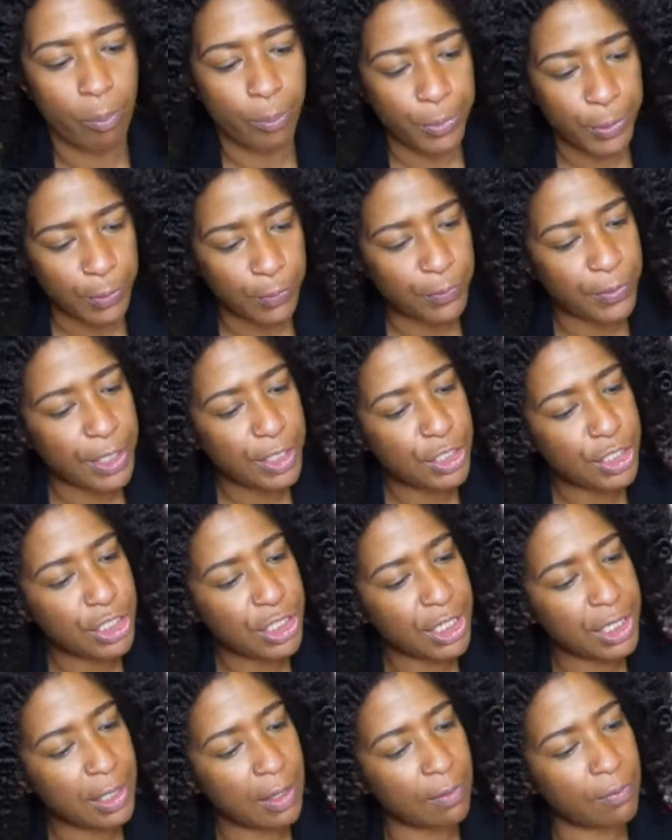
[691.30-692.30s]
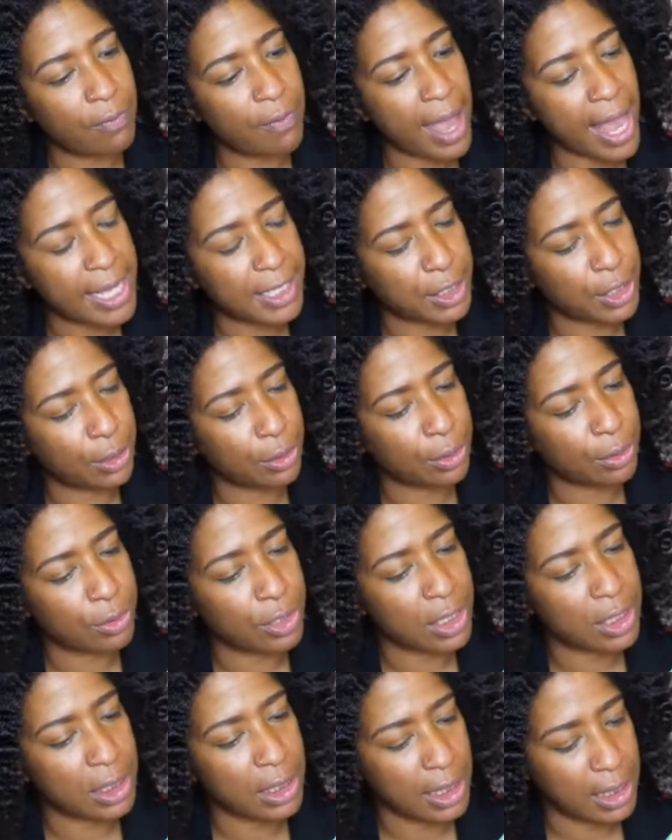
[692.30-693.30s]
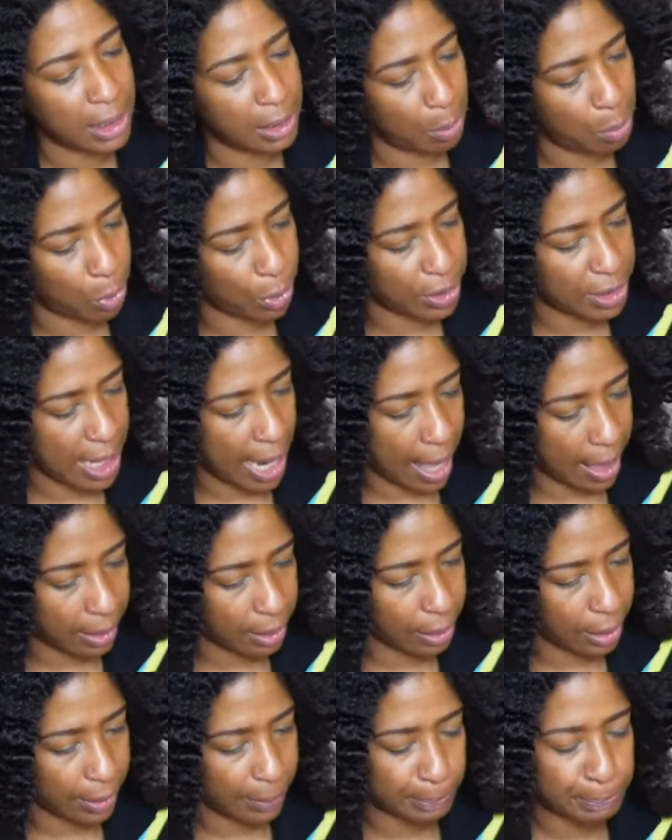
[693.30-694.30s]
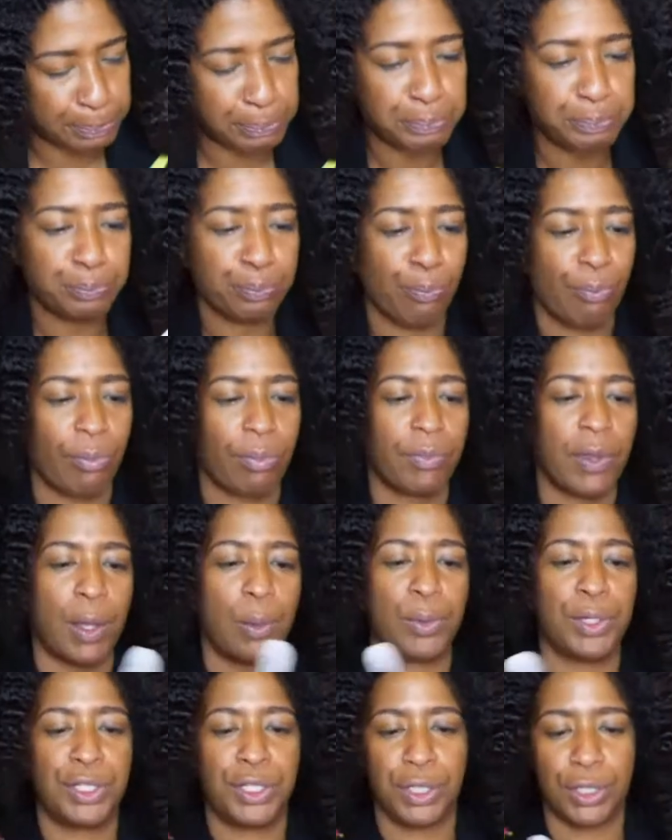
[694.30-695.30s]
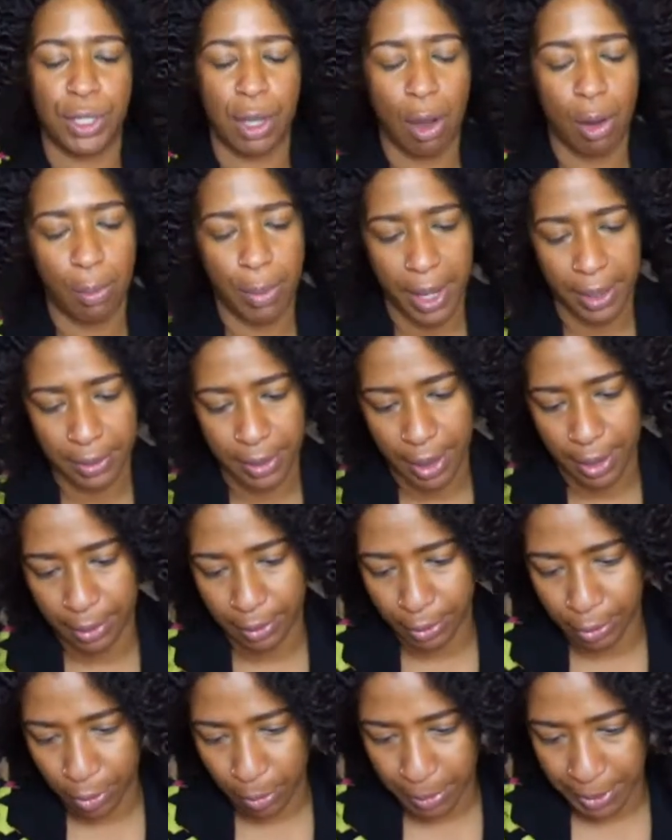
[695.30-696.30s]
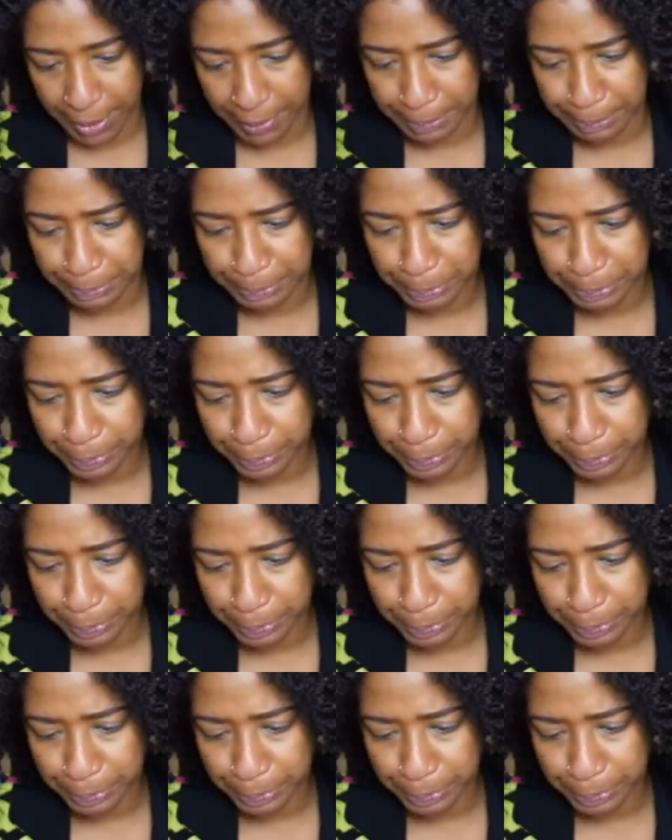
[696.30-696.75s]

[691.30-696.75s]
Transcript: prevention of vascular disease and mortality. I think we should talk about that a little bit.